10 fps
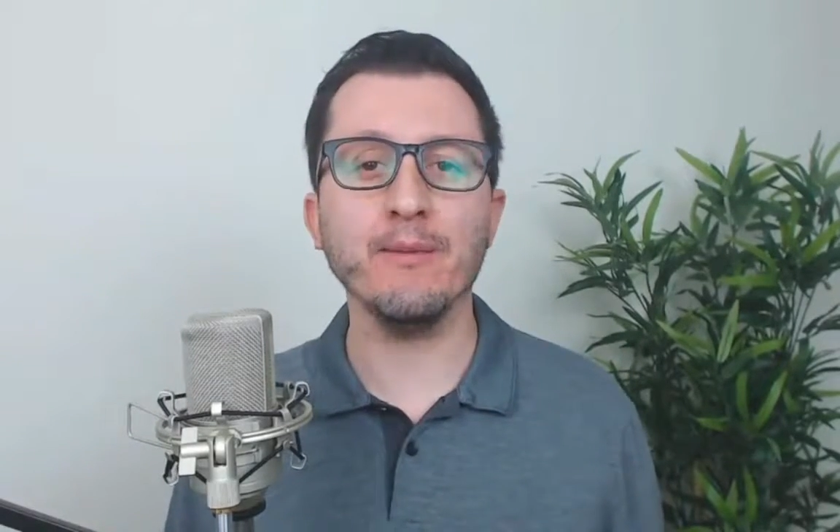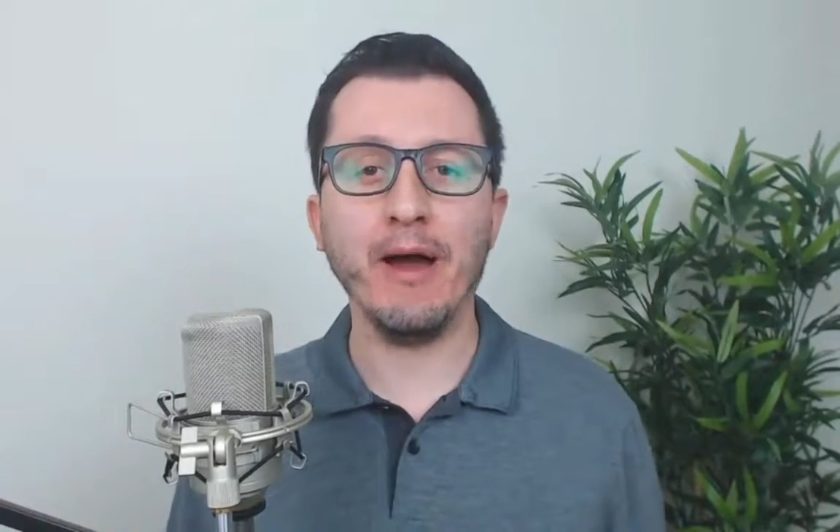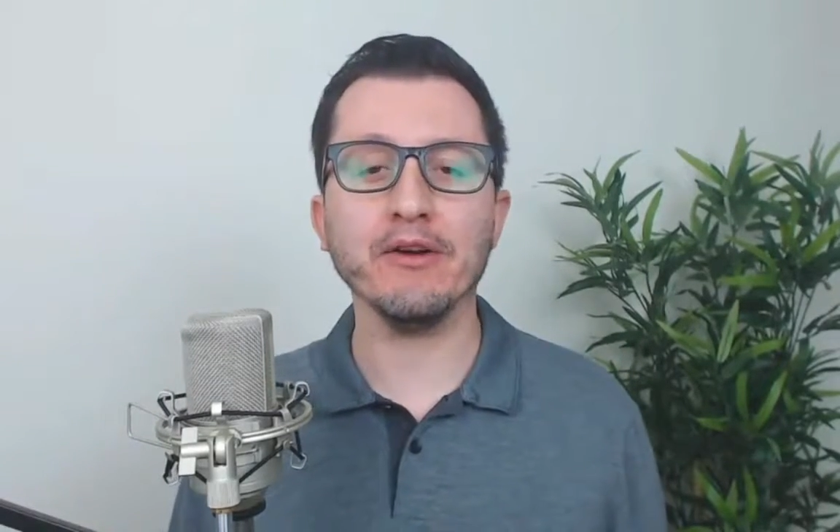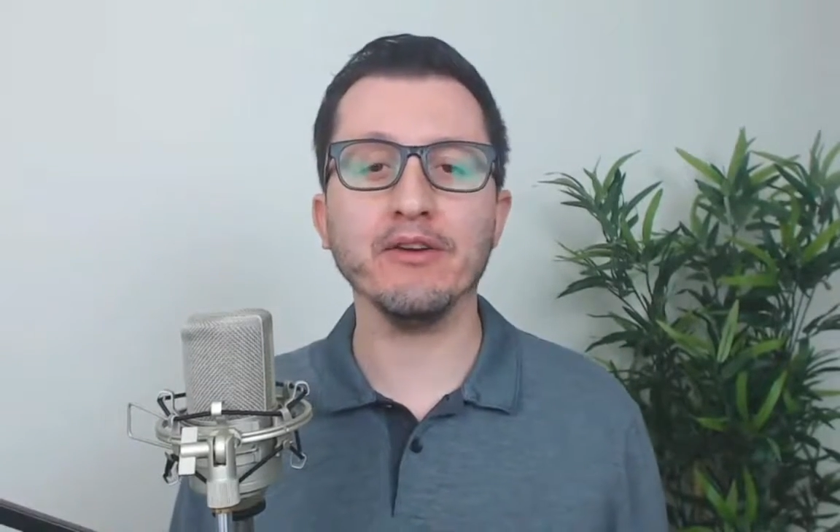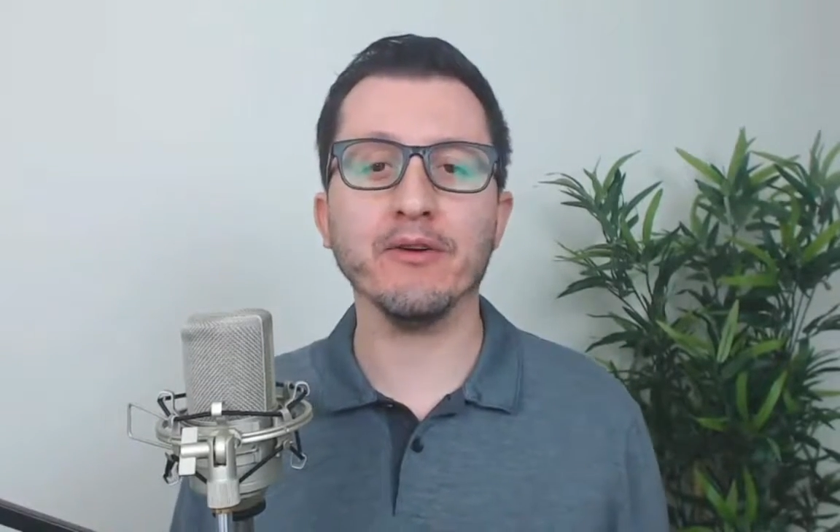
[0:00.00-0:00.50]

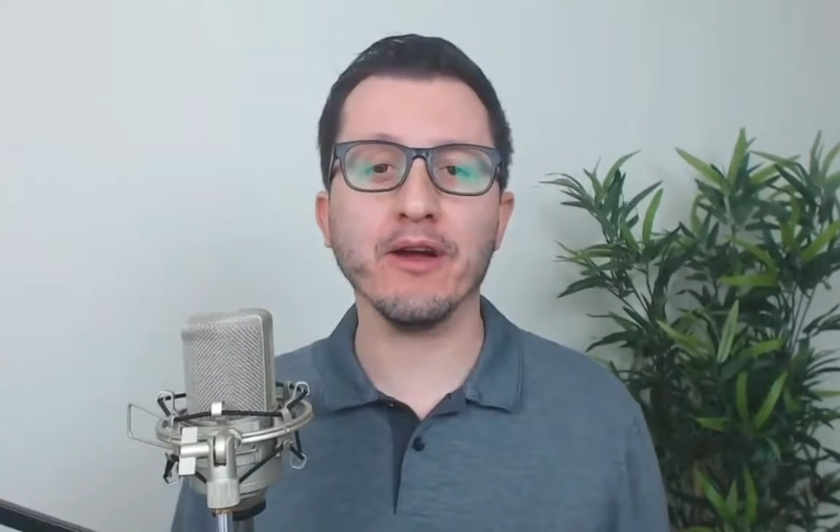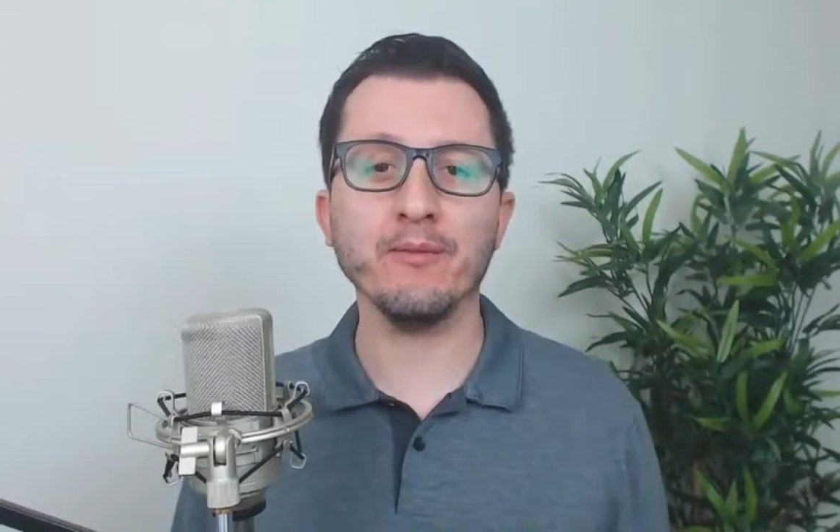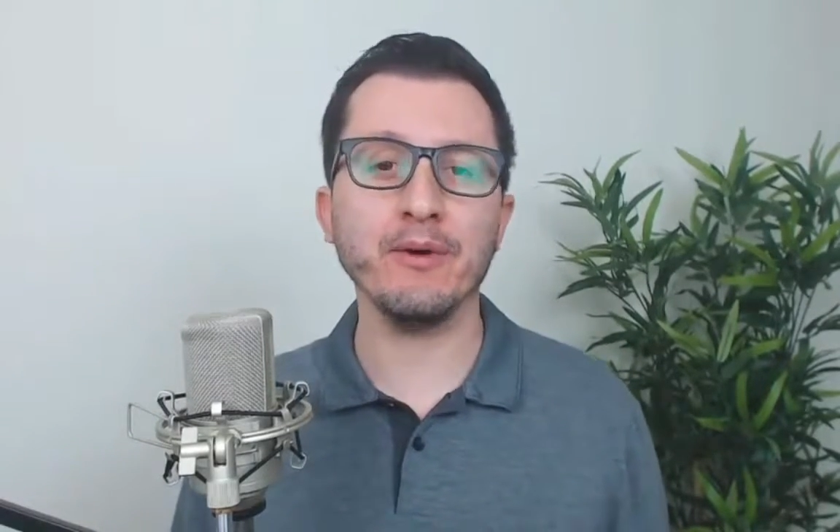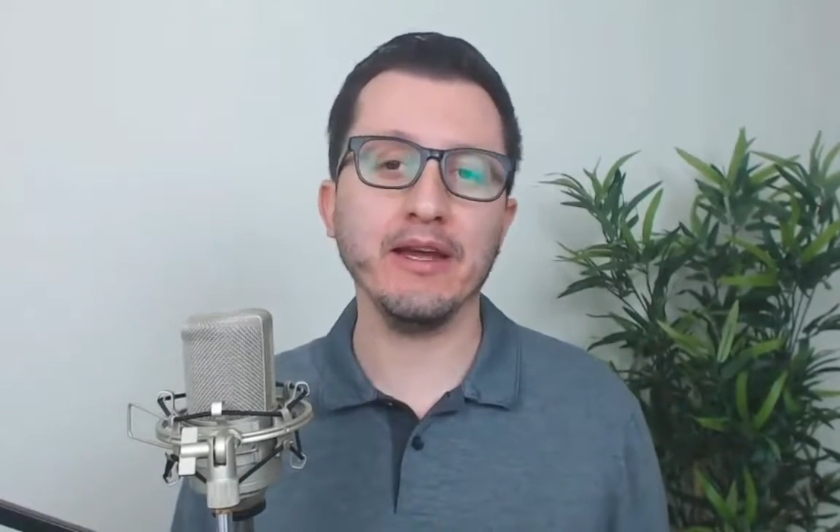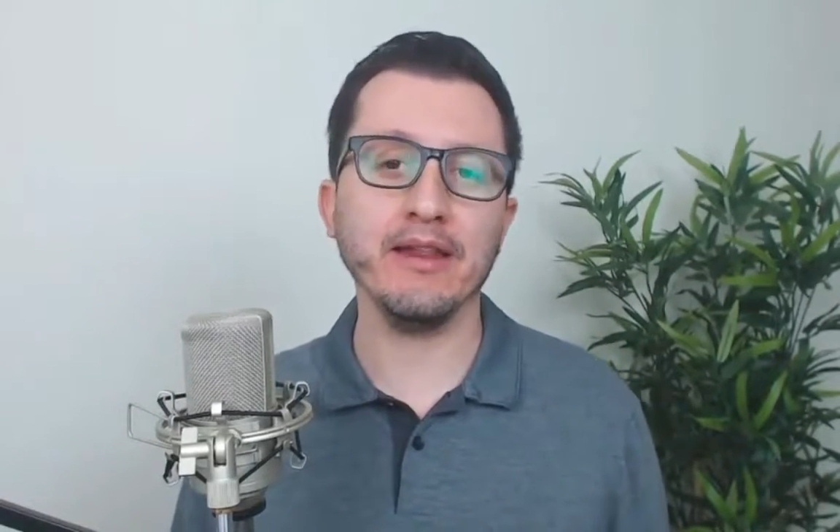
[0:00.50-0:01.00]
about your
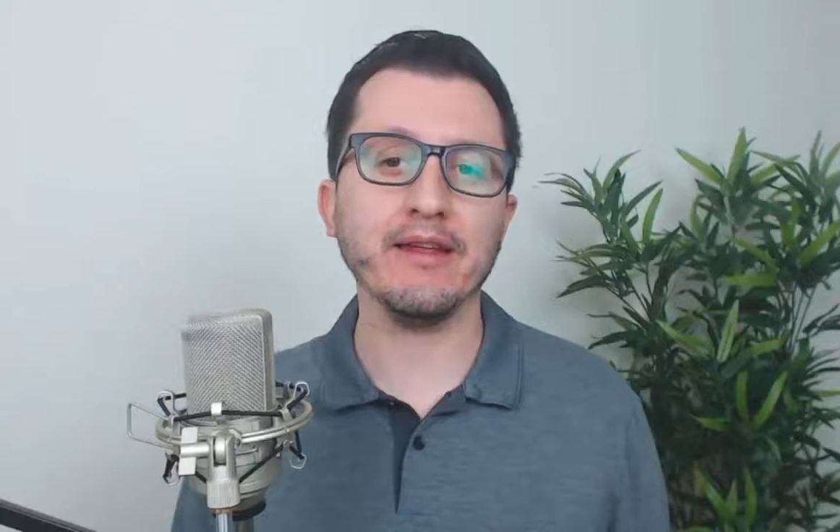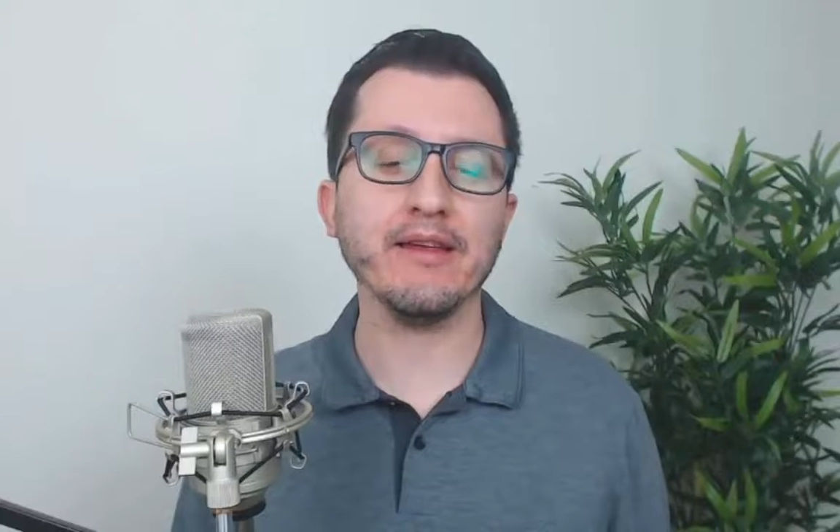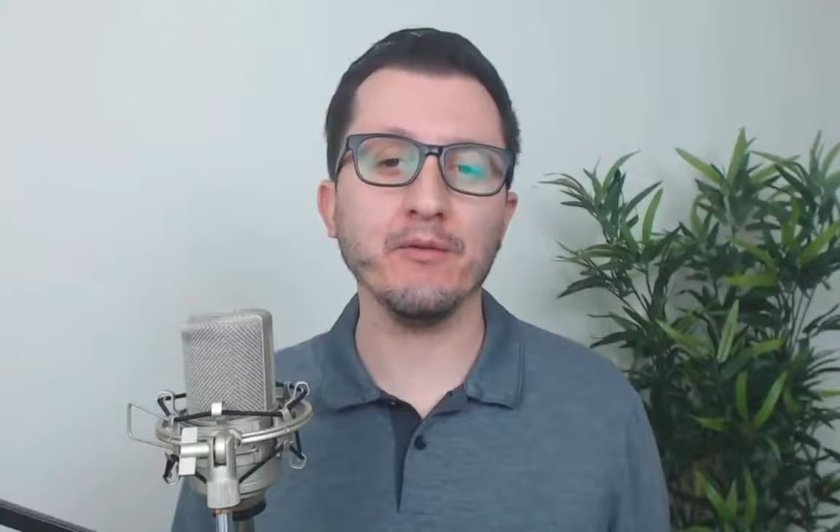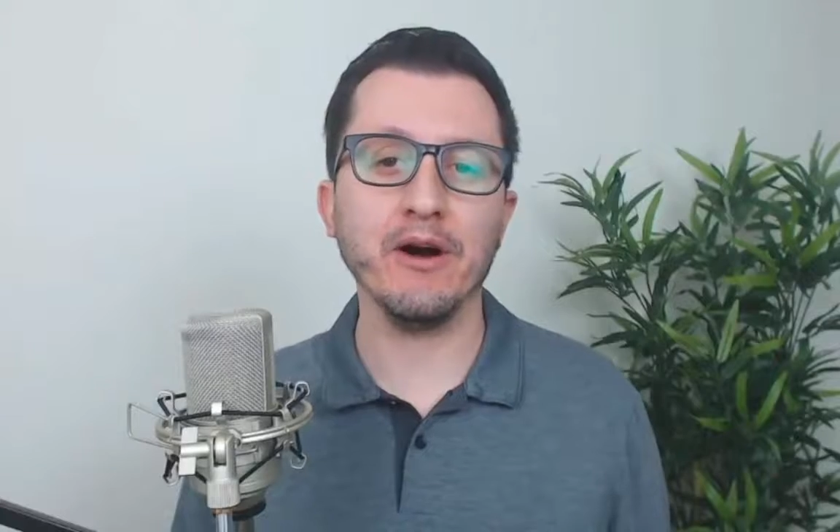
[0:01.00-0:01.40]
company that they